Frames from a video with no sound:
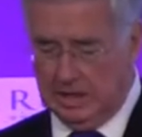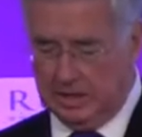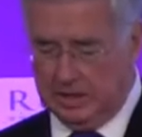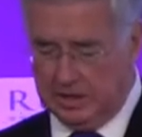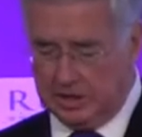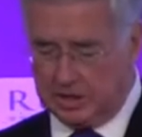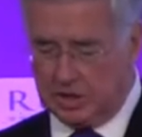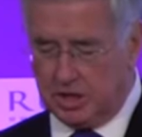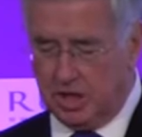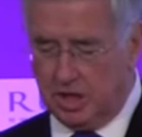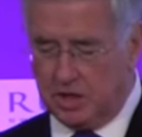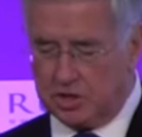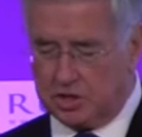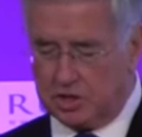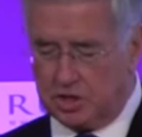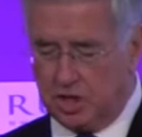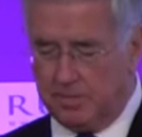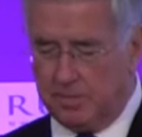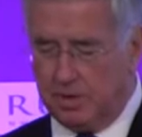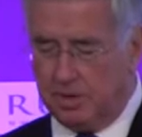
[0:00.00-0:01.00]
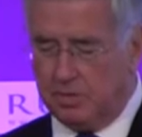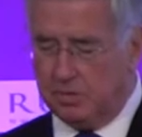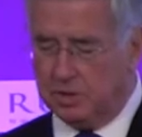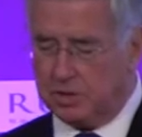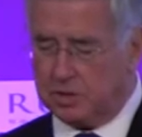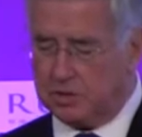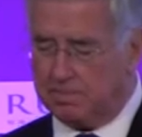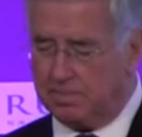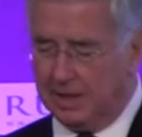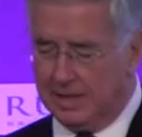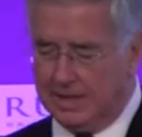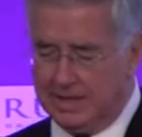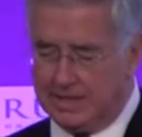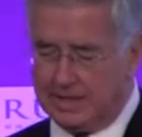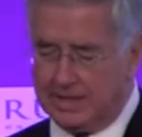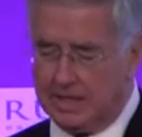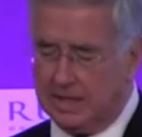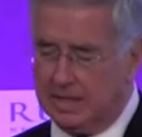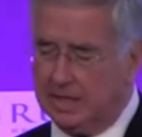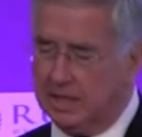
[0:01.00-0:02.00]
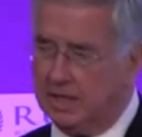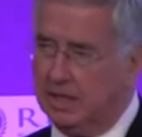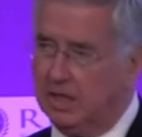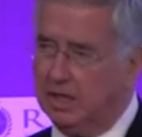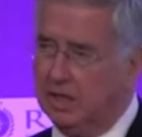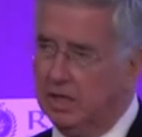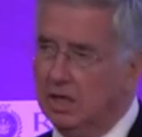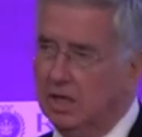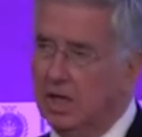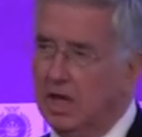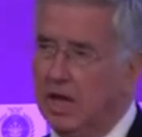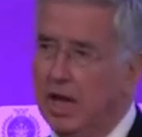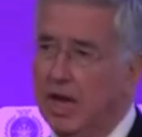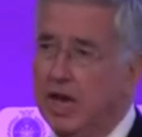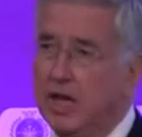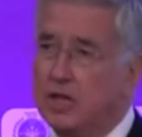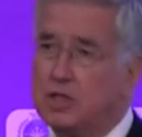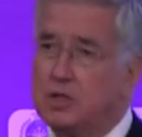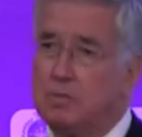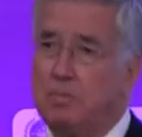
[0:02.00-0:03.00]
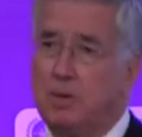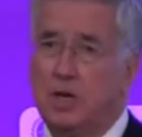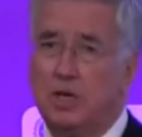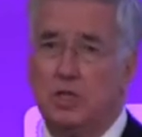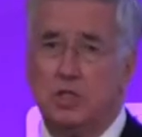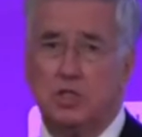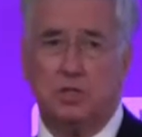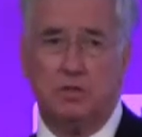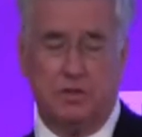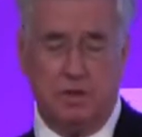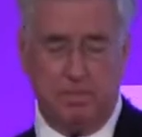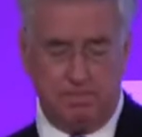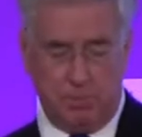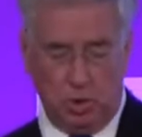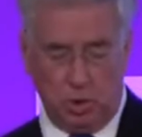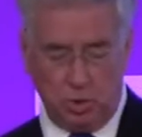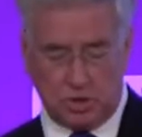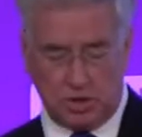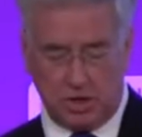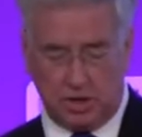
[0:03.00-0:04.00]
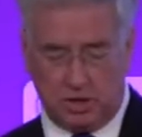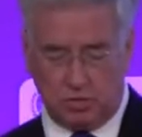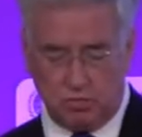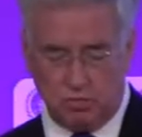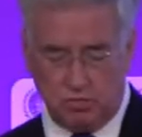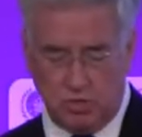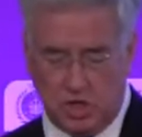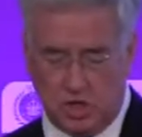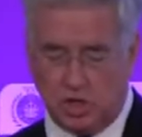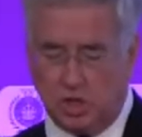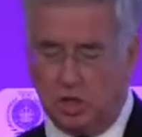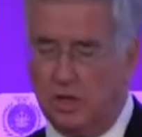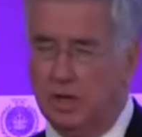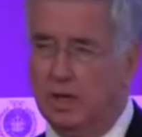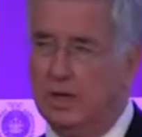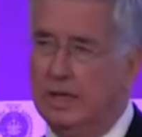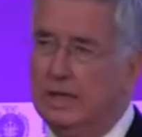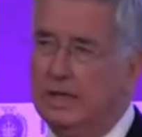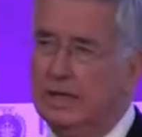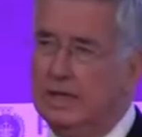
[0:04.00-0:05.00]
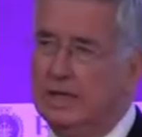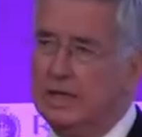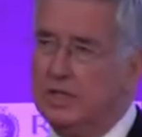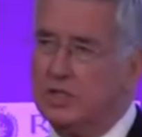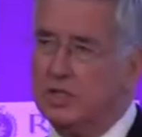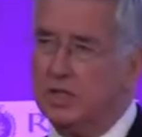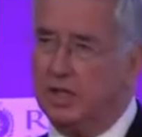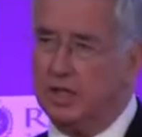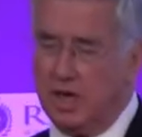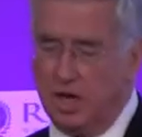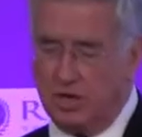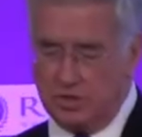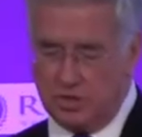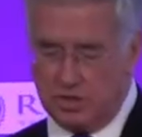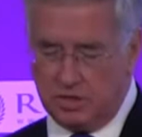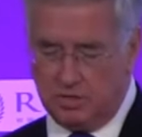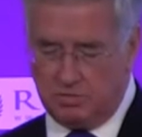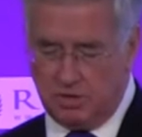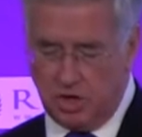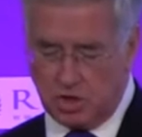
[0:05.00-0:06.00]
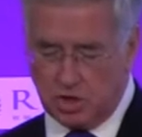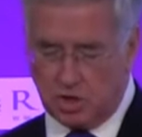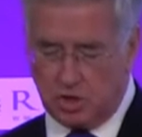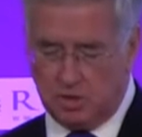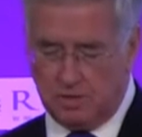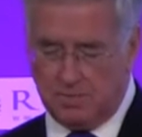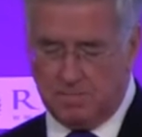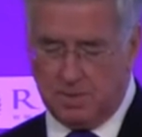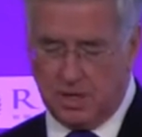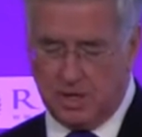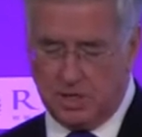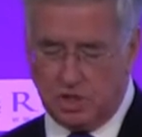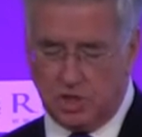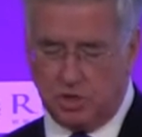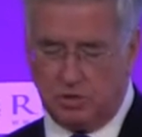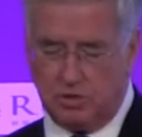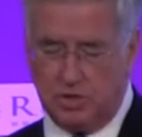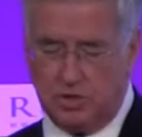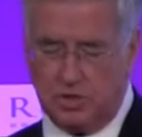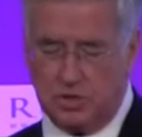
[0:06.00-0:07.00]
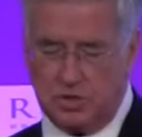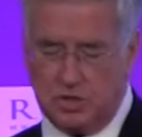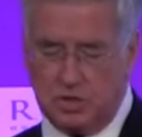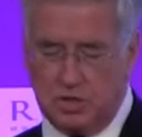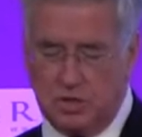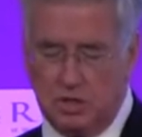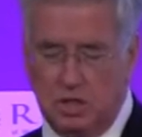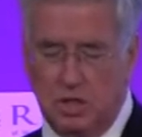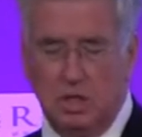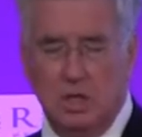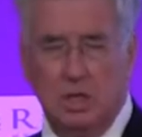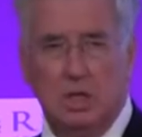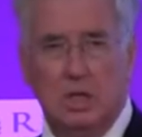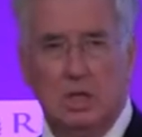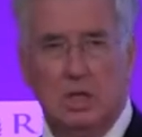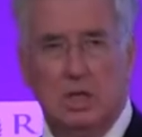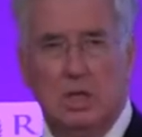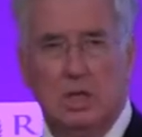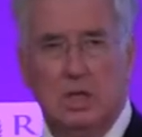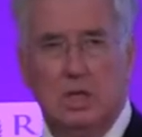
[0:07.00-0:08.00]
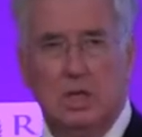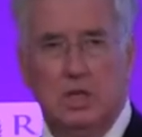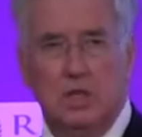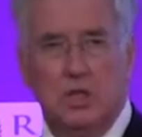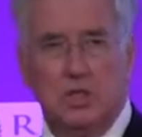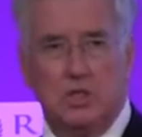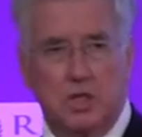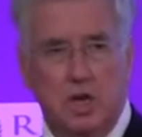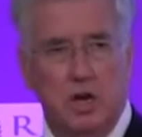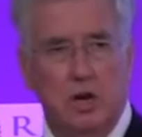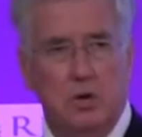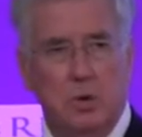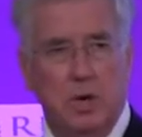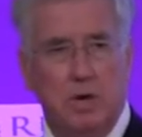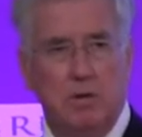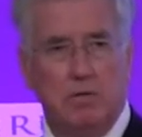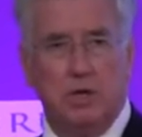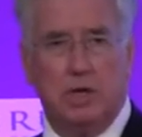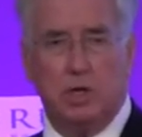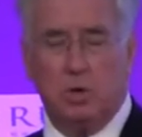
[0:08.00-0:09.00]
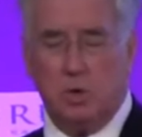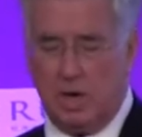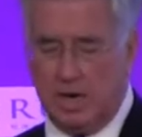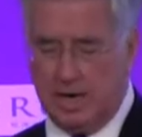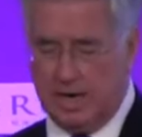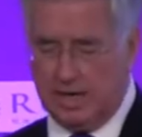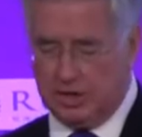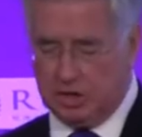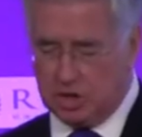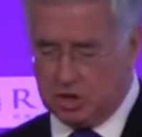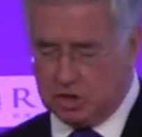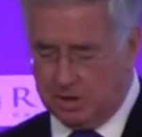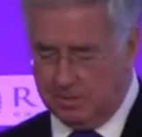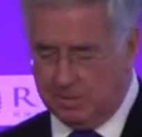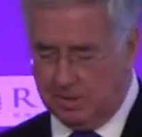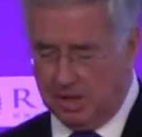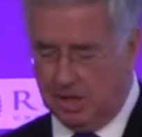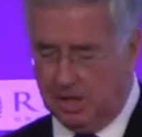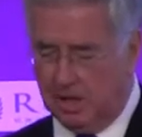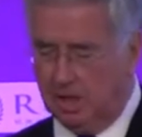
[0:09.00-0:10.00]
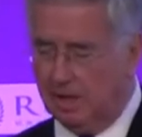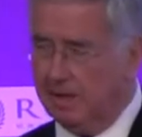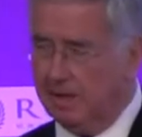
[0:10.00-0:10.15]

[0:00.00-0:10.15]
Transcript: this last summer was policing the airspace of the Baltic region to counter Russian belligerence, so we require similar